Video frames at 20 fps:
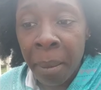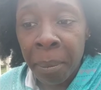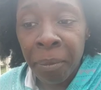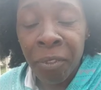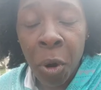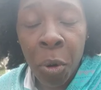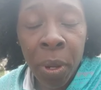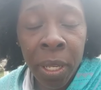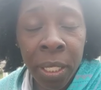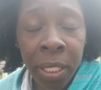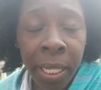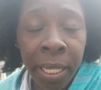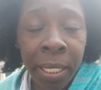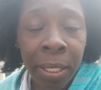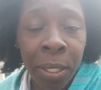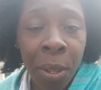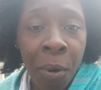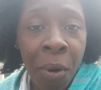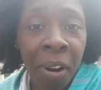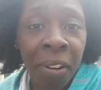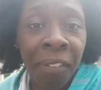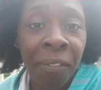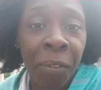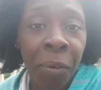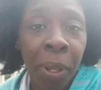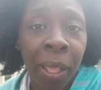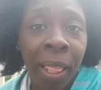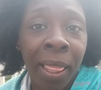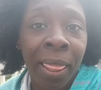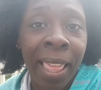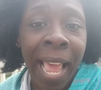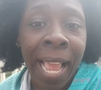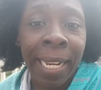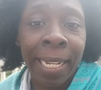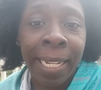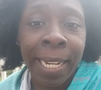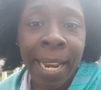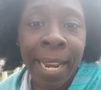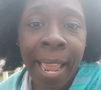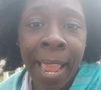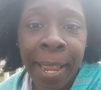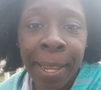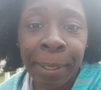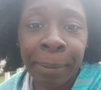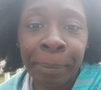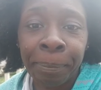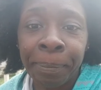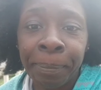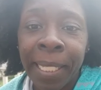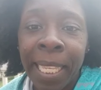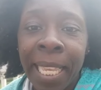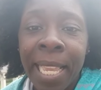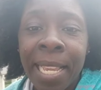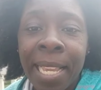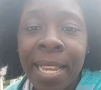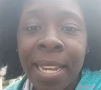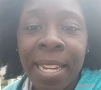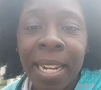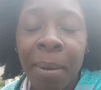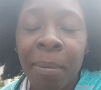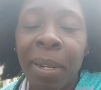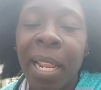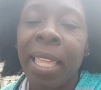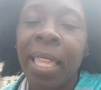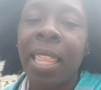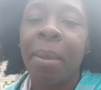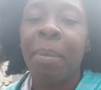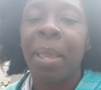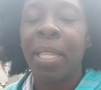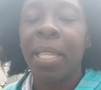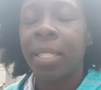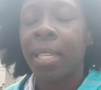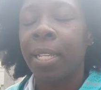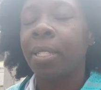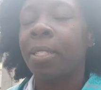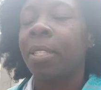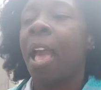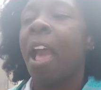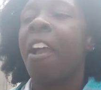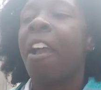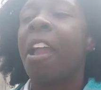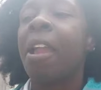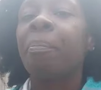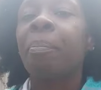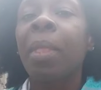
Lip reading: focus is on for that day. Good, I'm glad that makes sense. All right,